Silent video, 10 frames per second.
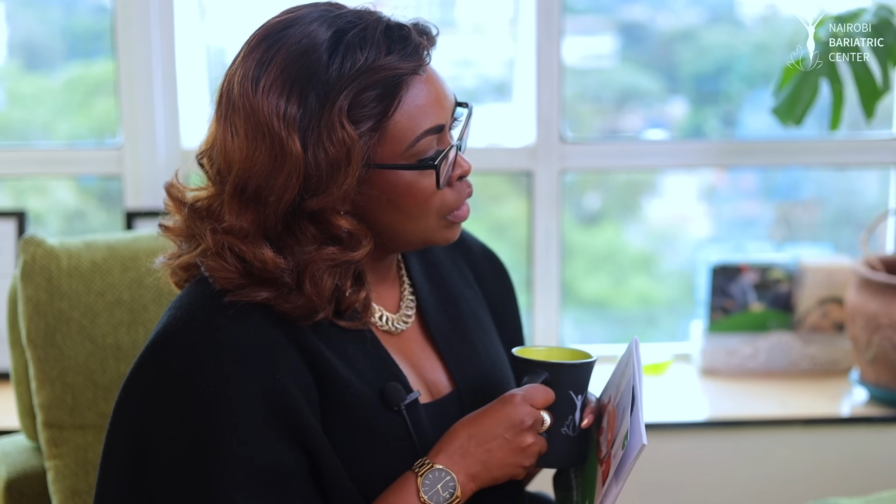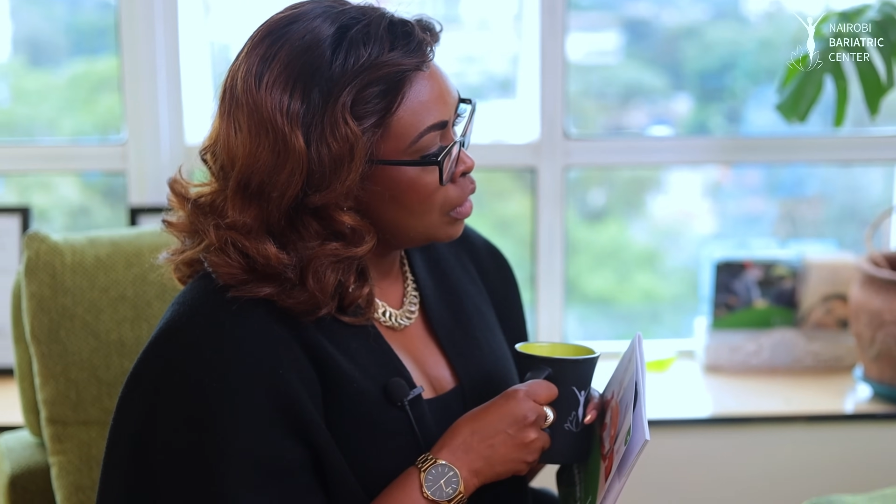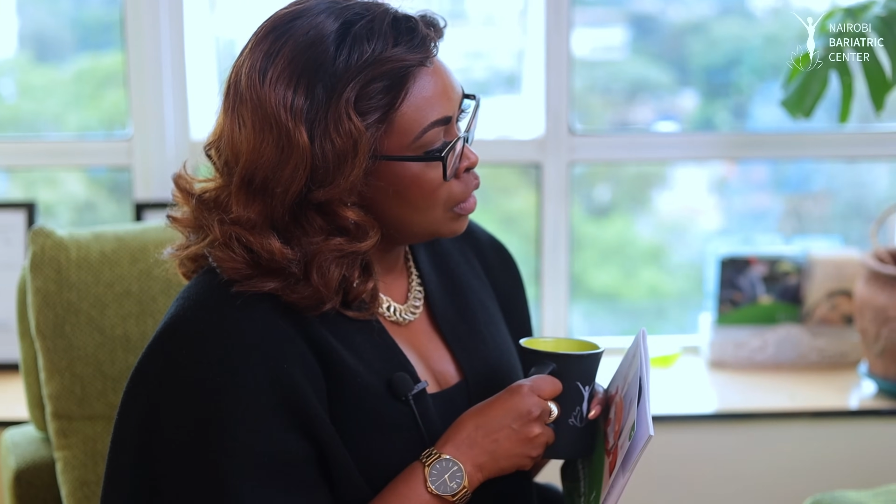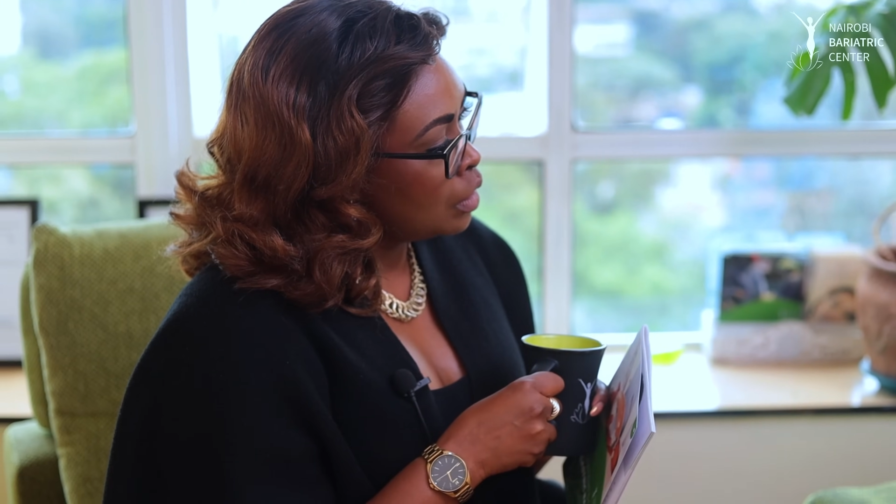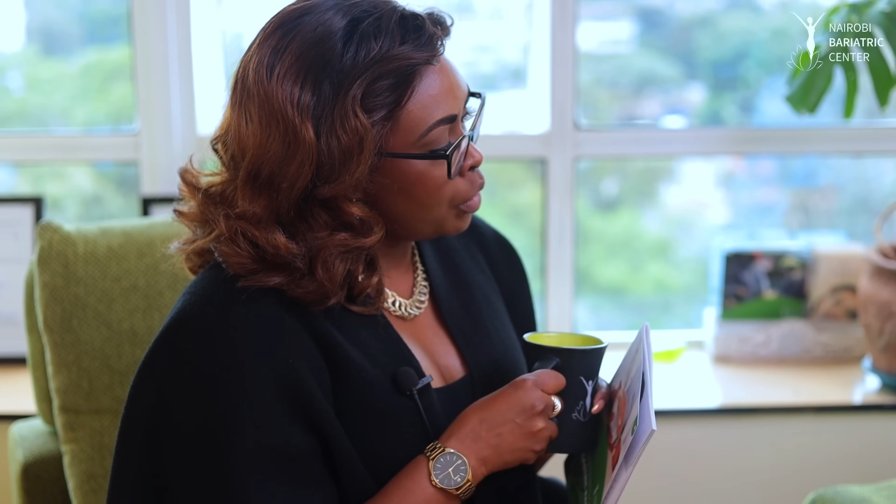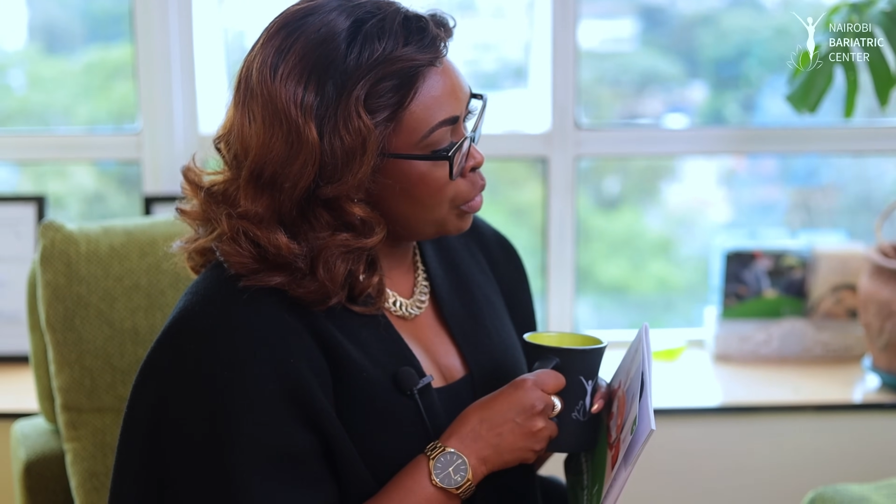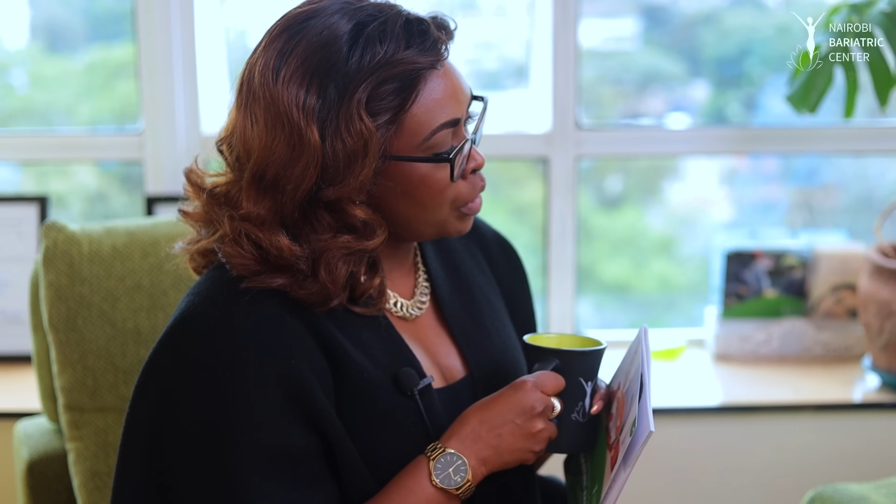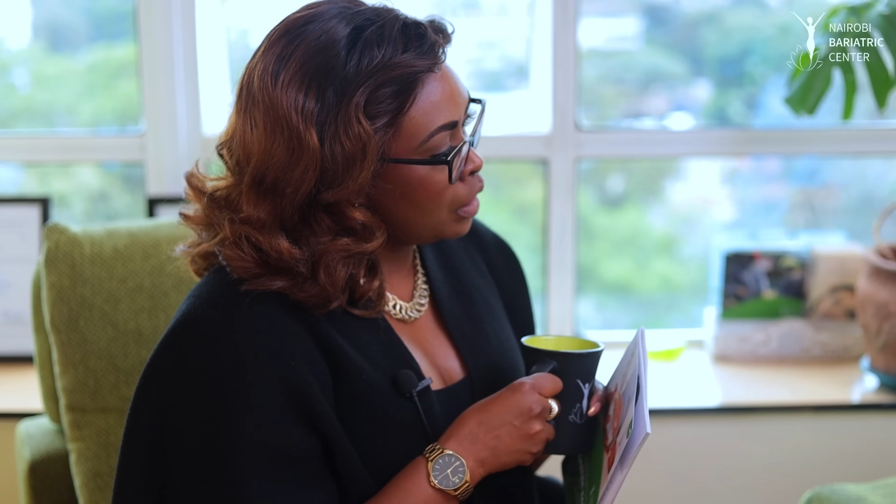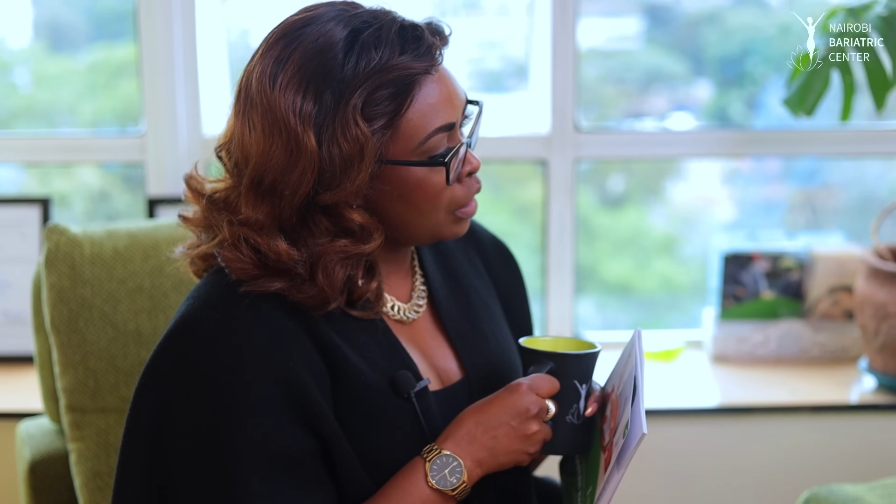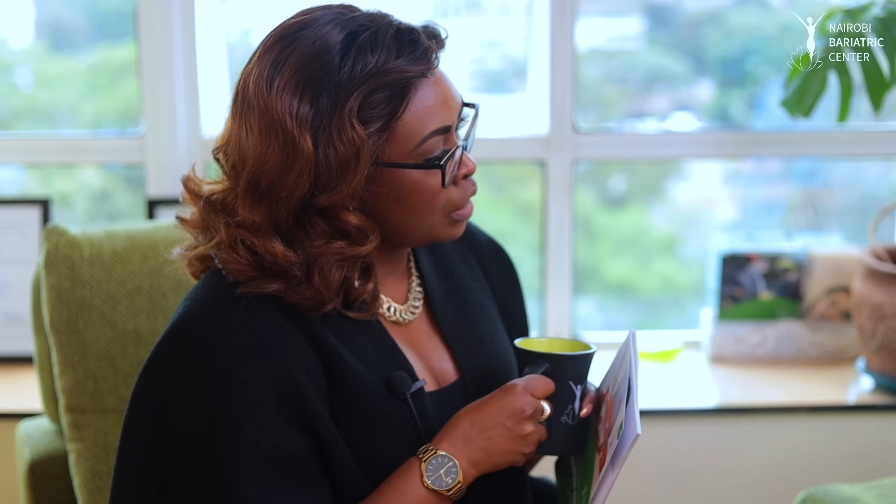Yeah, but the
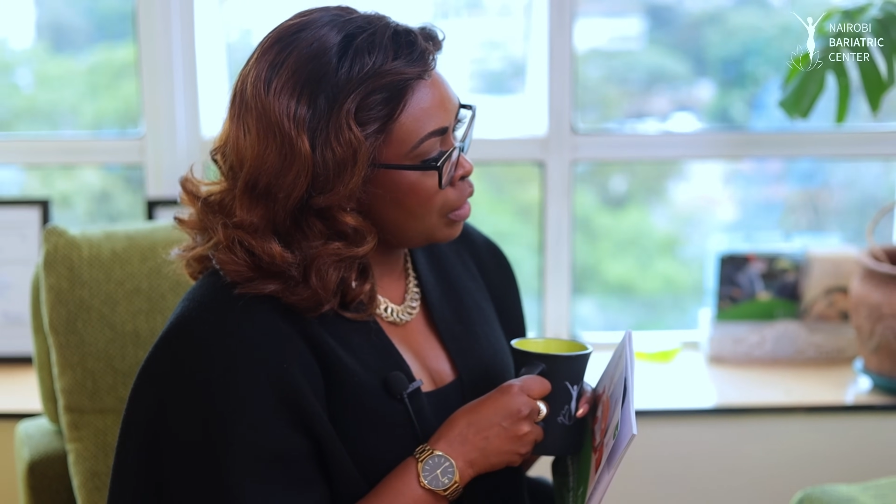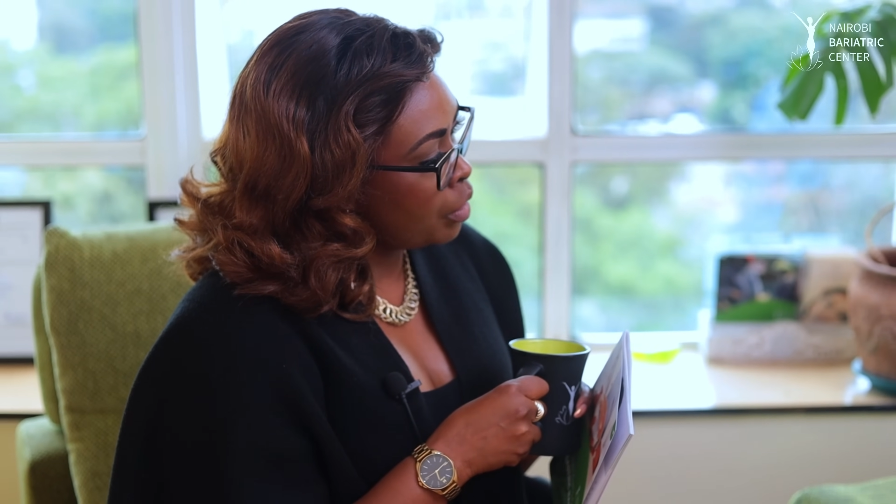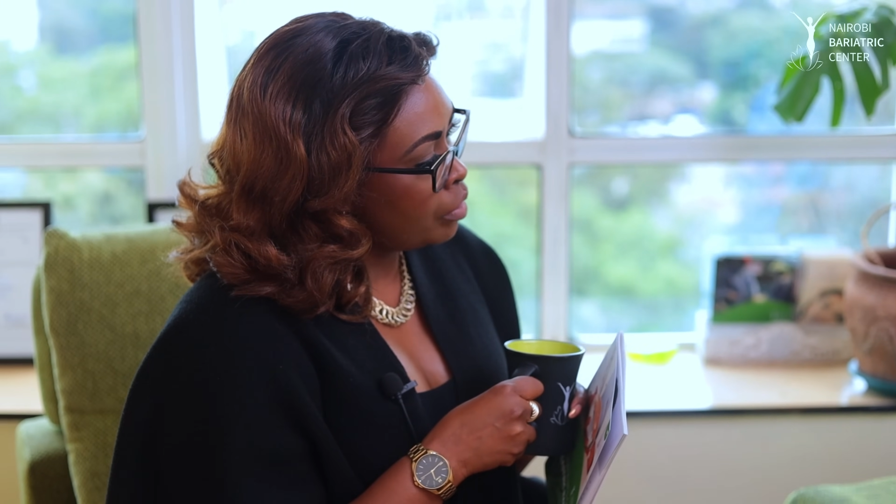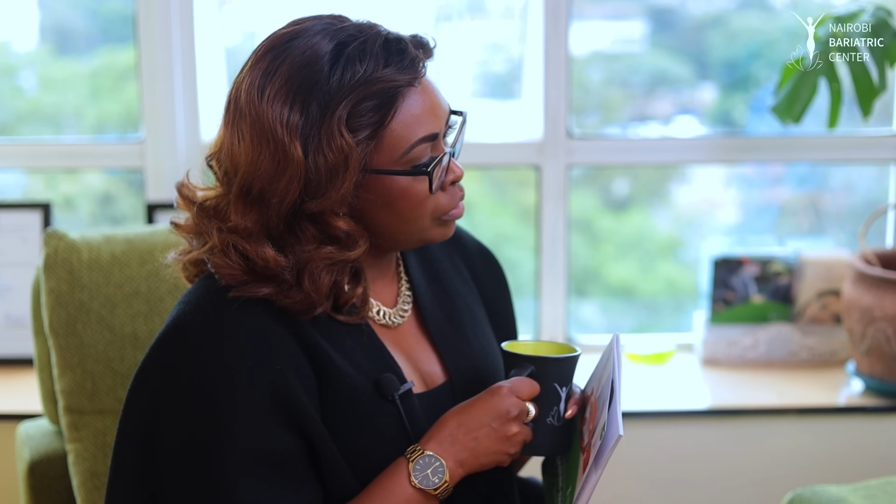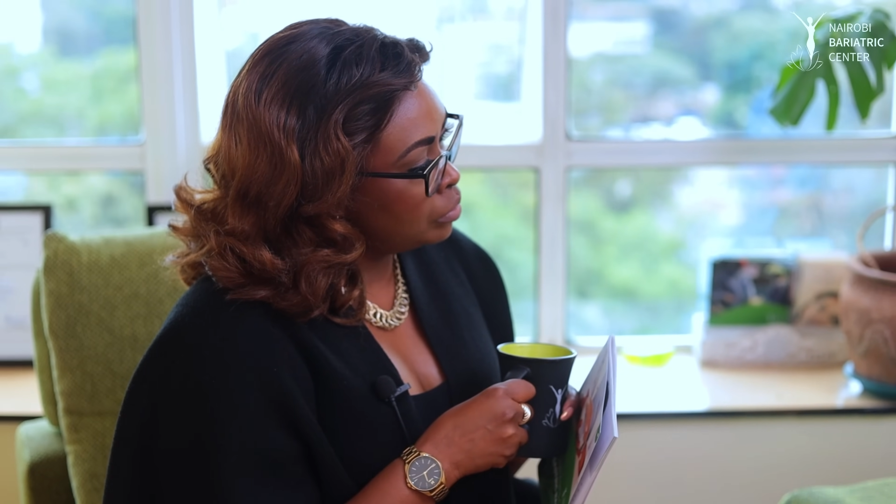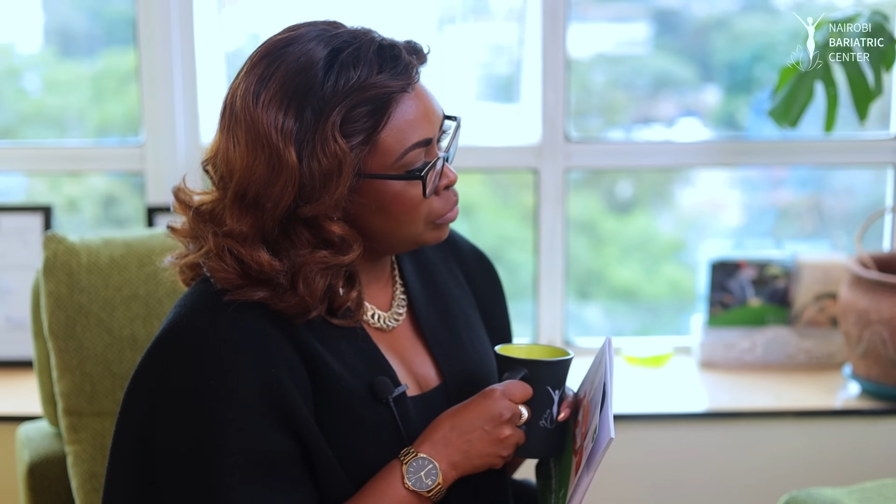catch is you need